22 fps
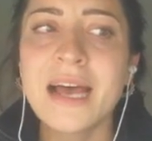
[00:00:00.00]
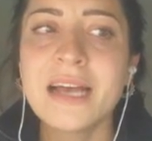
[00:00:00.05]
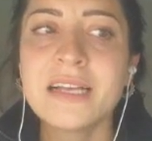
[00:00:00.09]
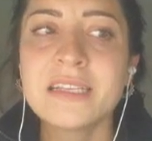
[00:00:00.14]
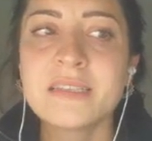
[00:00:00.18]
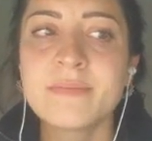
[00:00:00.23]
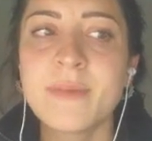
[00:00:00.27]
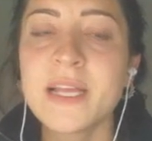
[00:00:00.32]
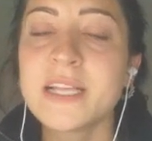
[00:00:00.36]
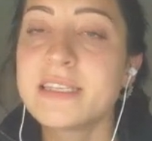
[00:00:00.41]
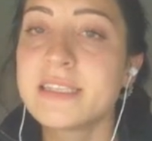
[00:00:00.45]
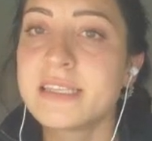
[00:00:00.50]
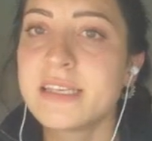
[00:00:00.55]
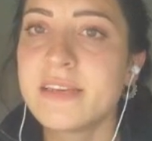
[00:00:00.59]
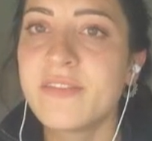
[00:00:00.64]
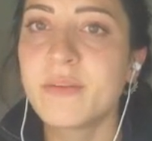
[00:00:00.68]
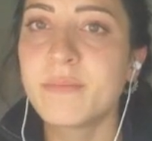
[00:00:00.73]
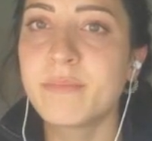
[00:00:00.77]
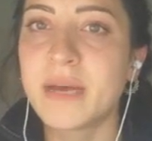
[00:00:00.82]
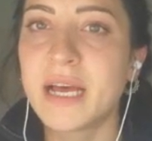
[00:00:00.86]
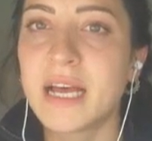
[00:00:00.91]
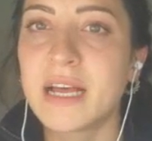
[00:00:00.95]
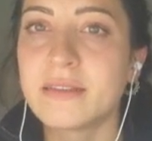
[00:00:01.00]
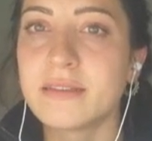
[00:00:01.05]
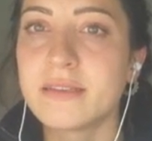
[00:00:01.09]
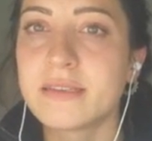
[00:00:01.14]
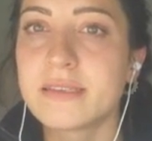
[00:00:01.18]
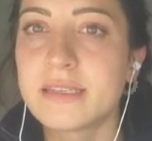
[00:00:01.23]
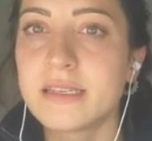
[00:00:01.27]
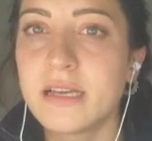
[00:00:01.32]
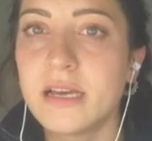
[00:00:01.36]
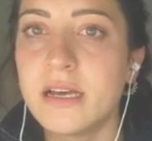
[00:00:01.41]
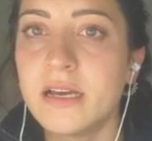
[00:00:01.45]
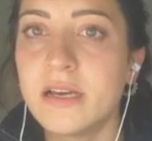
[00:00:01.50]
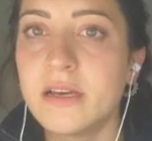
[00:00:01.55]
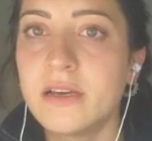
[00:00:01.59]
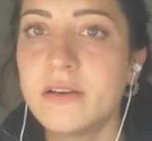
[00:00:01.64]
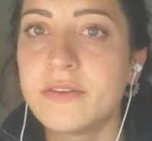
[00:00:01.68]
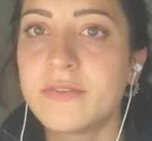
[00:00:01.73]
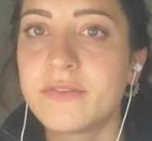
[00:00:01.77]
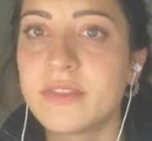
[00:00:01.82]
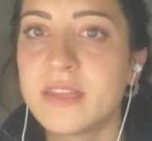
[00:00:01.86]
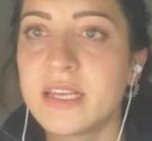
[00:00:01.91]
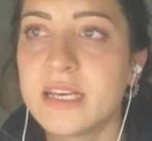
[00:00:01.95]
It's been 7 months
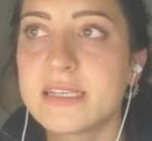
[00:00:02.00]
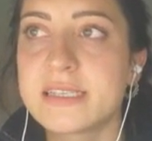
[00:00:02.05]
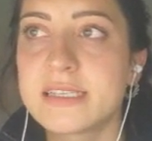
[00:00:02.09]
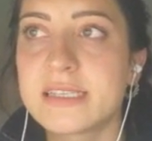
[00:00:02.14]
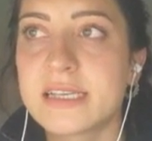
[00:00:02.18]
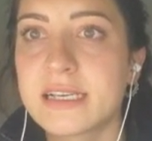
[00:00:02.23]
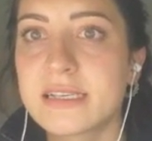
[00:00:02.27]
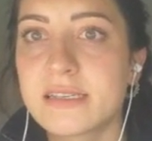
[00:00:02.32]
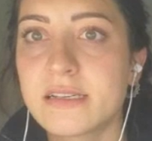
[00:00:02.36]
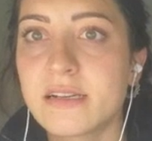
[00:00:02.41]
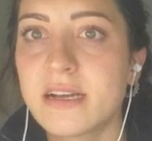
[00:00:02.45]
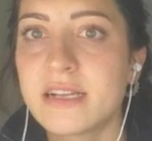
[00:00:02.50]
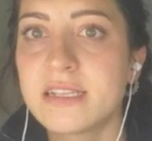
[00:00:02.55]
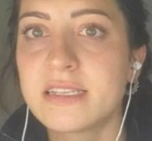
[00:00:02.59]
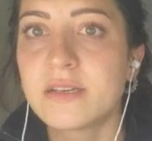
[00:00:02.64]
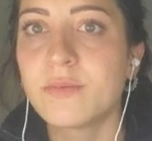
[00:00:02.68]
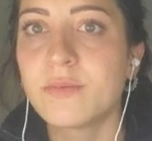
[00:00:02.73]
of the 6